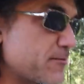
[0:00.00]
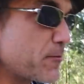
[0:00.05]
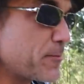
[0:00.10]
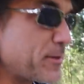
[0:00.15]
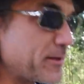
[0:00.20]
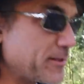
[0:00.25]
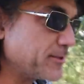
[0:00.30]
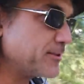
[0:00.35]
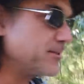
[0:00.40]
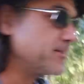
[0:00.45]
of
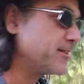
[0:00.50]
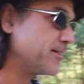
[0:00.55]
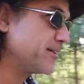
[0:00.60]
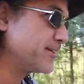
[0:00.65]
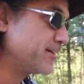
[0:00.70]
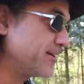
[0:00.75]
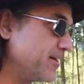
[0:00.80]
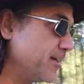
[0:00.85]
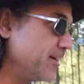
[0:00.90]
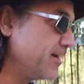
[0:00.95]
opinion.
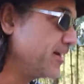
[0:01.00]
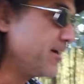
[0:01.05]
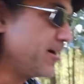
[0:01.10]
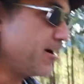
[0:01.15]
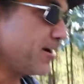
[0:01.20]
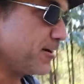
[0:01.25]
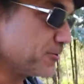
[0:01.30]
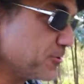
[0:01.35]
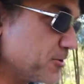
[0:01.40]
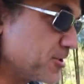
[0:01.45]

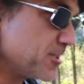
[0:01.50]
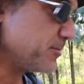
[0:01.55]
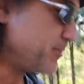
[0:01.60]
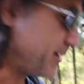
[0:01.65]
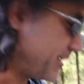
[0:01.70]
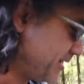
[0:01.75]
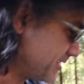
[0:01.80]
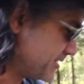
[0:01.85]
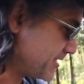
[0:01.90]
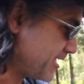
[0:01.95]
Usually
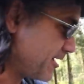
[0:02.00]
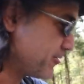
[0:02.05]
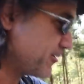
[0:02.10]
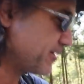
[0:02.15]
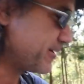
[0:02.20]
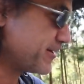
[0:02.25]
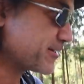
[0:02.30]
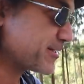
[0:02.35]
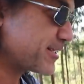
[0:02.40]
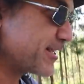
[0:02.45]
by this hour
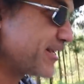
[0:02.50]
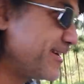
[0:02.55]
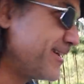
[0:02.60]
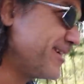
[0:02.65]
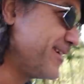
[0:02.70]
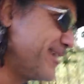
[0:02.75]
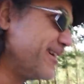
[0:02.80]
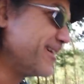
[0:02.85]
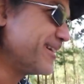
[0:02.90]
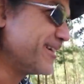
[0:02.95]
there's
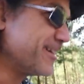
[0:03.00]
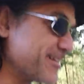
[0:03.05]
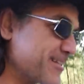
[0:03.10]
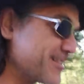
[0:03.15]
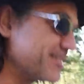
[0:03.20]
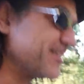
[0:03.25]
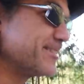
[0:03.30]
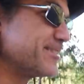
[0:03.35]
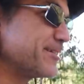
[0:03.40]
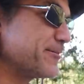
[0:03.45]
a
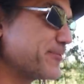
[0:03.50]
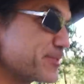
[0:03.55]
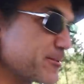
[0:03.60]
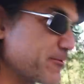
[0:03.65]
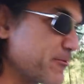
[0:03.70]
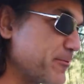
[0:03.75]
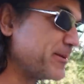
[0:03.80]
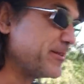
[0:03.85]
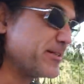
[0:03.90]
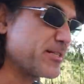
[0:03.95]
slight difference
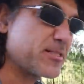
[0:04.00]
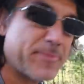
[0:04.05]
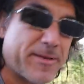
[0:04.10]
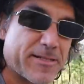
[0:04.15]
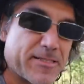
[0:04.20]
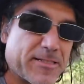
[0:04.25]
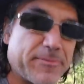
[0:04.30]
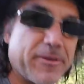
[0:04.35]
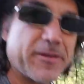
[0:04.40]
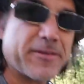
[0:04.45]
of opinion,
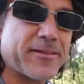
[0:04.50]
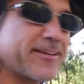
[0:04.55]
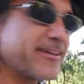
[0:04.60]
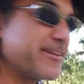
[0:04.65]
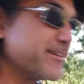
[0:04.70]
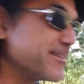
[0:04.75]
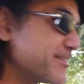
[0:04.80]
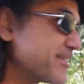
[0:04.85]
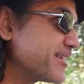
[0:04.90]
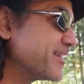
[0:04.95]
especially among the
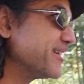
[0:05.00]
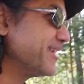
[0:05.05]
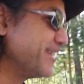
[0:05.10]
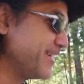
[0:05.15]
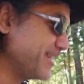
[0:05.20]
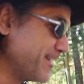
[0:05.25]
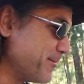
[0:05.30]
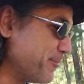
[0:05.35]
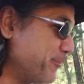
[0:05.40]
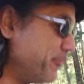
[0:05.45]
kids,
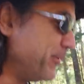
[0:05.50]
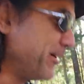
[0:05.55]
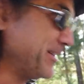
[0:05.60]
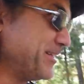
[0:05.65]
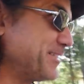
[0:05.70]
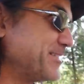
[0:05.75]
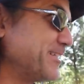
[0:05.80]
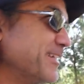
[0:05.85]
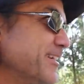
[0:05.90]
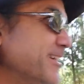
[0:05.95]

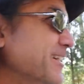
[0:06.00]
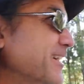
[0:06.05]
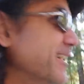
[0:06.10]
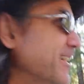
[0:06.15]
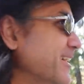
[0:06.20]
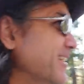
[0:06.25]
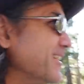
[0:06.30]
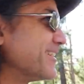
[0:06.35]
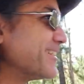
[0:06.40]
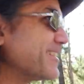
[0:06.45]
but
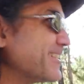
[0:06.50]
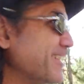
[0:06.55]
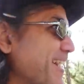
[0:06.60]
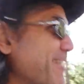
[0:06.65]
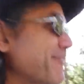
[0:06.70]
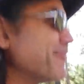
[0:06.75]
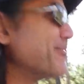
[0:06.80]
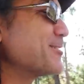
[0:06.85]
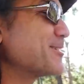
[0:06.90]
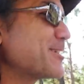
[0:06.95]

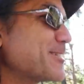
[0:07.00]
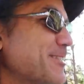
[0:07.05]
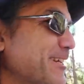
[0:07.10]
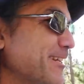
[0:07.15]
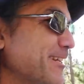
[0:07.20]
everyone's just